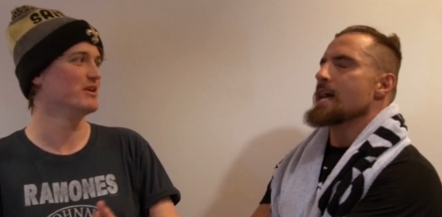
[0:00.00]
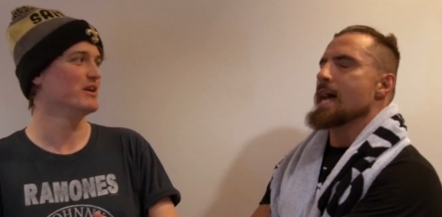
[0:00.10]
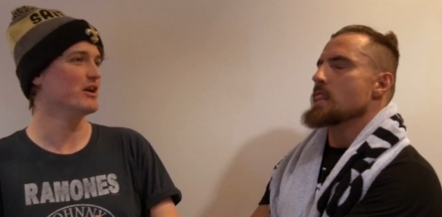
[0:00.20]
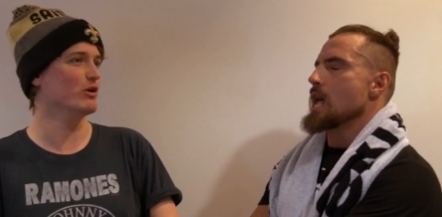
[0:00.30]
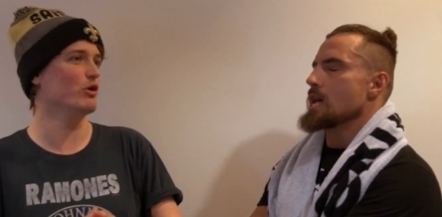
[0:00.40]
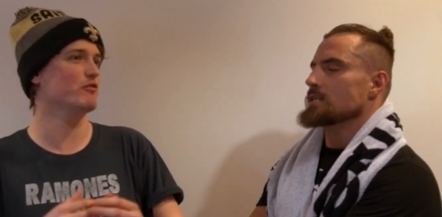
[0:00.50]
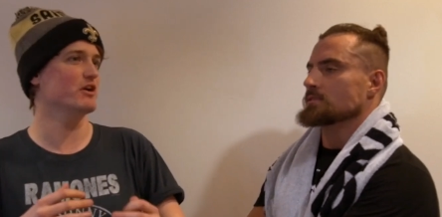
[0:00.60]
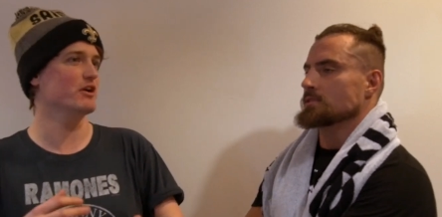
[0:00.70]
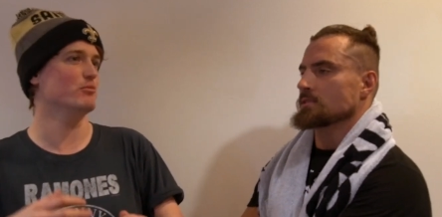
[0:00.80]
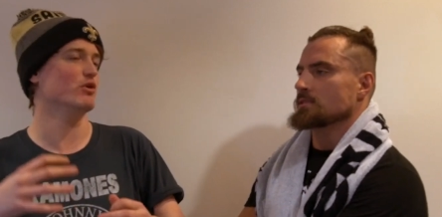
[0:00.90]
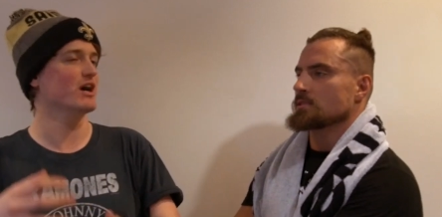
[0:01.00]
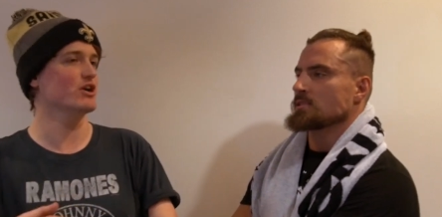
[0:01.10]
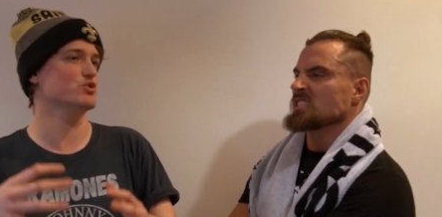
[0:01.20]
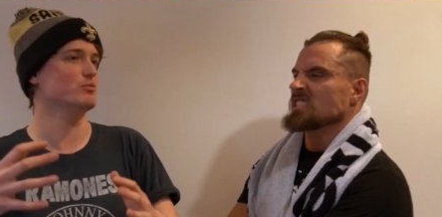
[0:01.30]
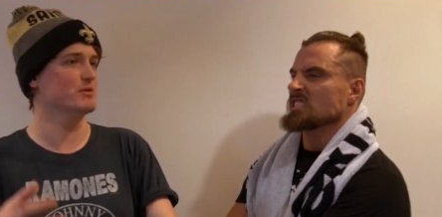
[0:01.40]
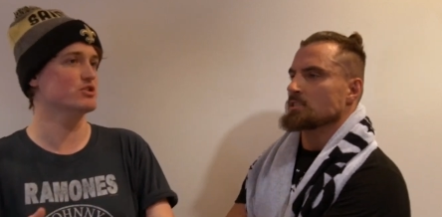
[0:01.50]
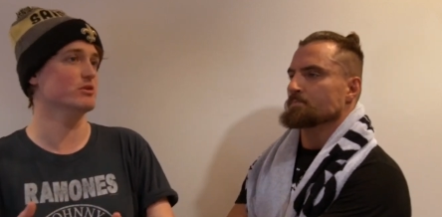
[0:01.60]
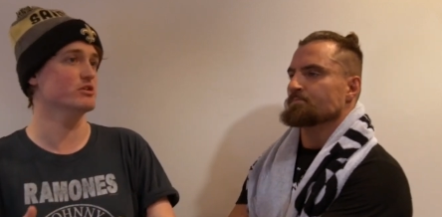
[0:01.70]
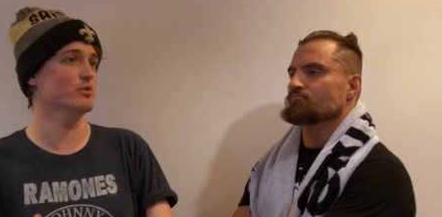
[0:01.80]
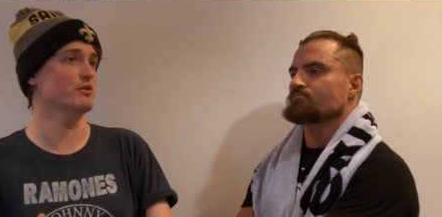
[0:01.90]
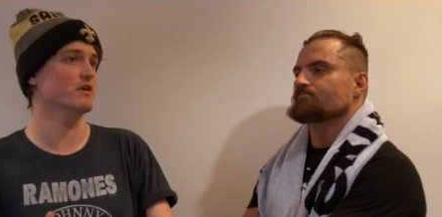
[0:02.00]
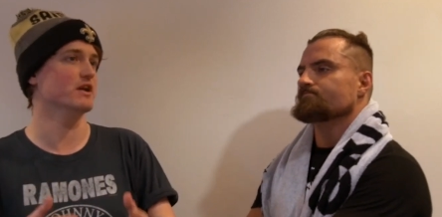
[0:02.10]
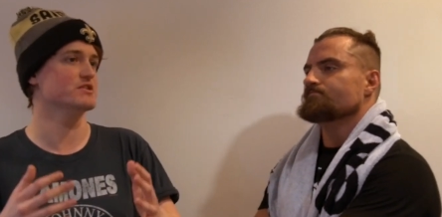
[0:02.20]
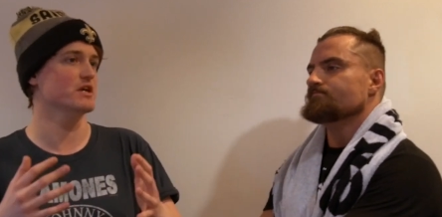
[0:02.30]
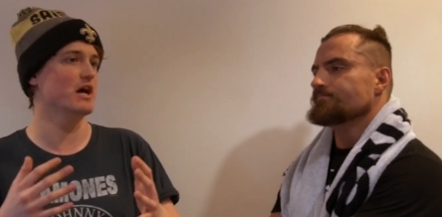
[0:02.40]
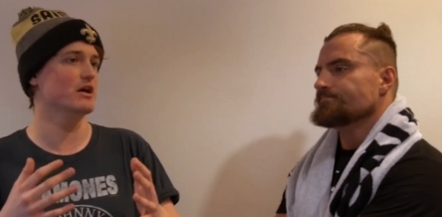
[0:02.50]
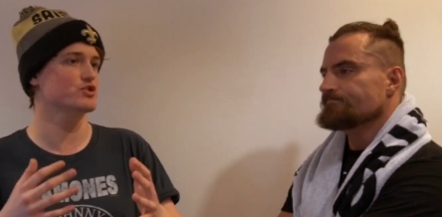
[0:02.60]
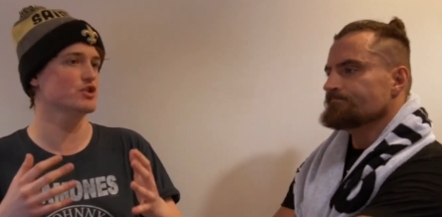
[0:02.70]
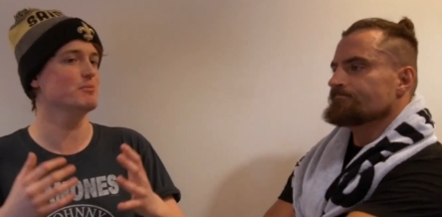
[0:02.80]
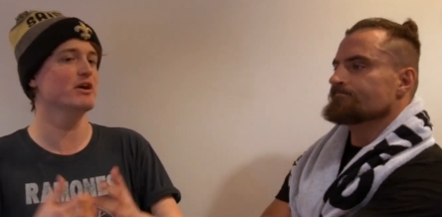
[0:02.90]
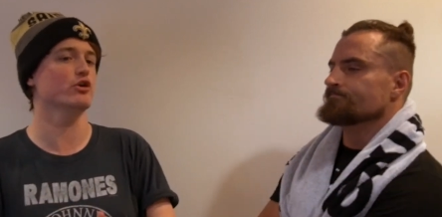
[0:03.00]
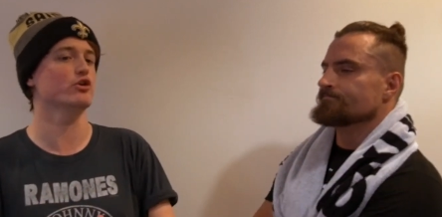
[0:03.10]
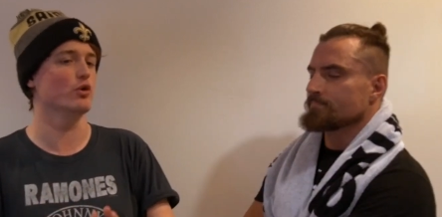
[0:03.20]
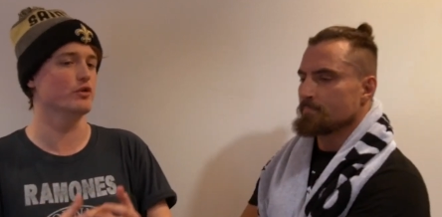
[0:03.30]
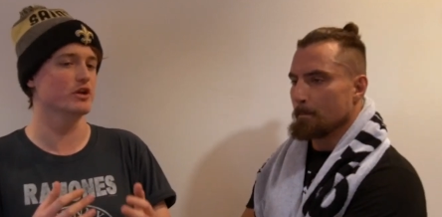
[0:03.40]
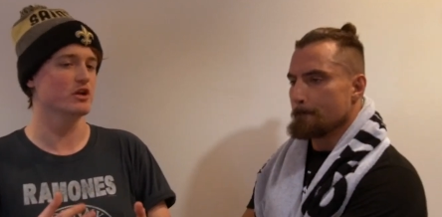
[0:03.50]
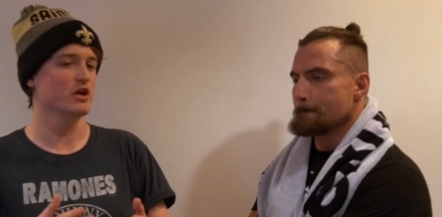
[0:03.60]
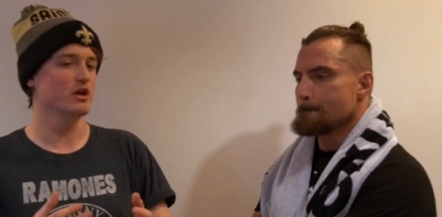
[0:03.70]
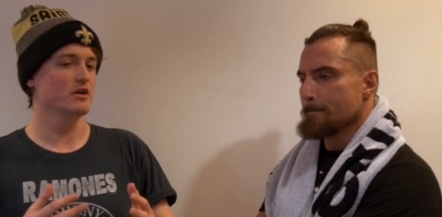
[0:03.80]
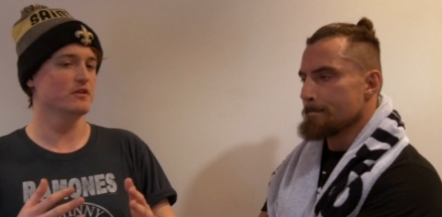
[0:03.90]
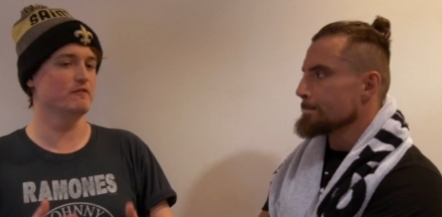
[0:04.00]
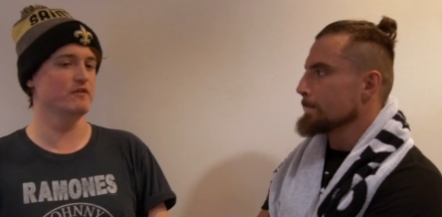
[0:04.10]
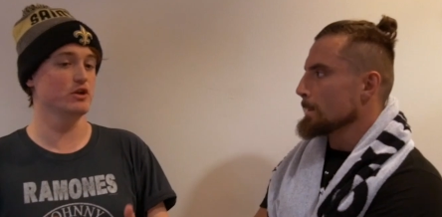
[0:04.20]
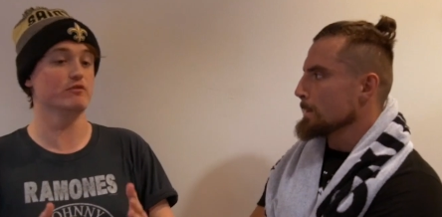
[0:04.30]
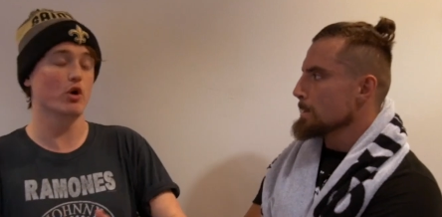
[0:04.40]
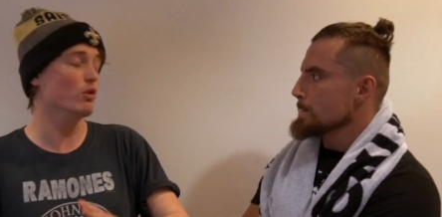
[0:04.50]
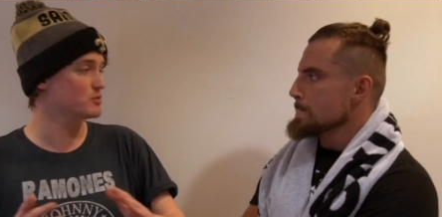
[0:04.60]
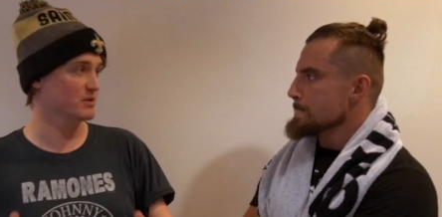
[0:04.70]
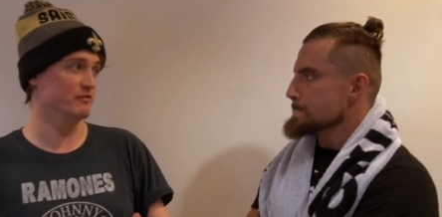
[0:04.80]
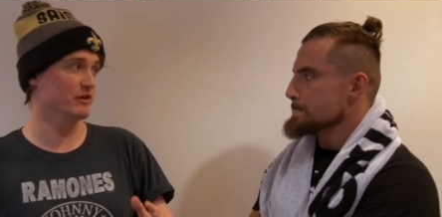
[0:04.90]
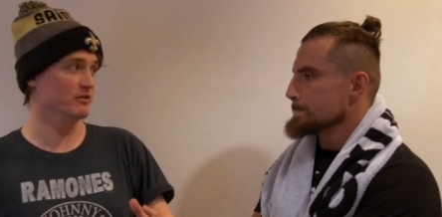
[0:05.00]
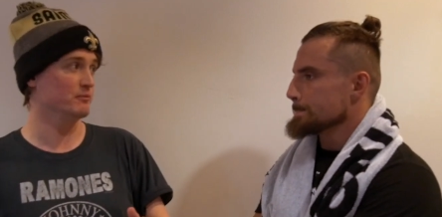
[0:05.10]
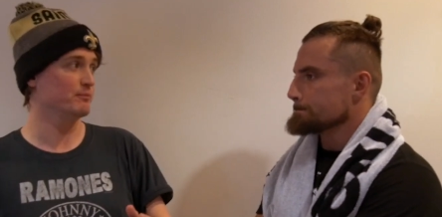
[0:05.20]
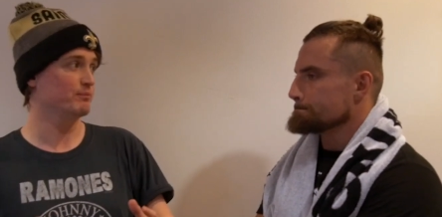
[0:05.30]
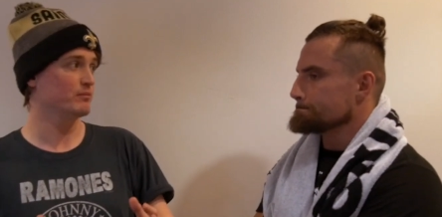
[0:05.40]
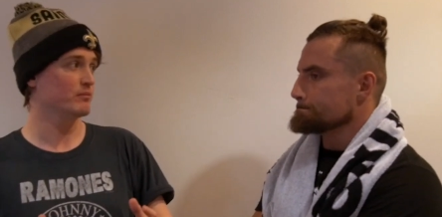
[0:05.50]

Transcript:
Speaker 1: A lot of kind of more casual, maybe W W E fans, uh, so they might not know that the you've not always been the villain.